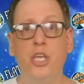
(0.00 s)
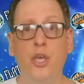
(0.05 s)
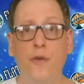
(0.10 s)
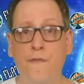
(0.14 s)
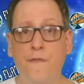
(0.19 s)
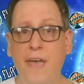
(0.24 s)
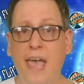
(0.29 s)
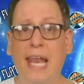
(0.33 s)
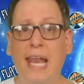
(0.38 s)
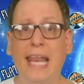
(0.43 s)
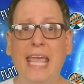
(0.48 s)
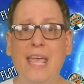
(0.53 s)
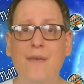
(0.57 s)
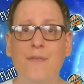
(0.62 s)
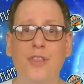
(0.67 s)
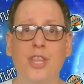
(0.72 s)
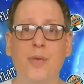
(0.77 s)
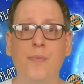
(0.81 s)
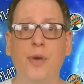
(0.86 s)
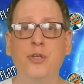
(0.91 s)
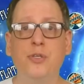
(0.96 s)
You fail at
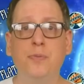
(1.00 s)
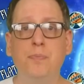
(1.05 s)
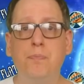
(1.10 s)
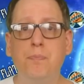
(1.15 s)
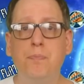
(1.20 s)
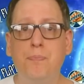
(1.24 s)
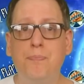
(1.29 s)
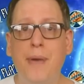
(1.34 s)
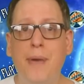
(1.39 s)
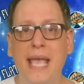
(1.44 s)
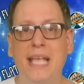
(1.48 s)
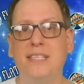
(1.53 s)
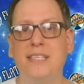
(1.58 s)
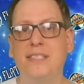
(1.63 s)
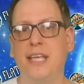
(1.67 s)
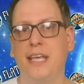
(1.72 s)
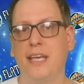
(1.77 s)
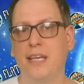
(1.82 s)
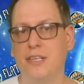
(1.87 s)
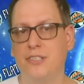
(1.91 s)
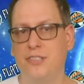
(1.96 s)
even the most
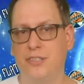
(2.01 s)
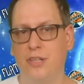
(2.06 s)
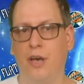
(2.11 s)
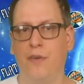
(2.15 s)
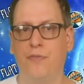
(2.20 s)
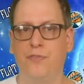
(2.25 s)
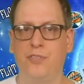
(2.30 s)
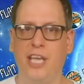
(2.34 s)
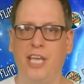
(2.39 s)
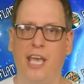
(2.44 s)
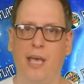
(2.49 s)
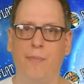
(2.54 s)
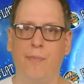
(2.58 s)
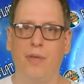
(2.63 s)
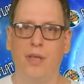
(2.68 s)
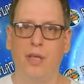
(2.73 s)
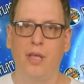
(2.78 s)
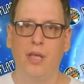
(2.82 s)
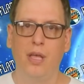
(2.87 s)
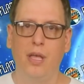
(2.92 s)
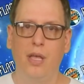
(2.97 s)
basic stuff,
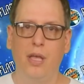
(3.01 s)
JM.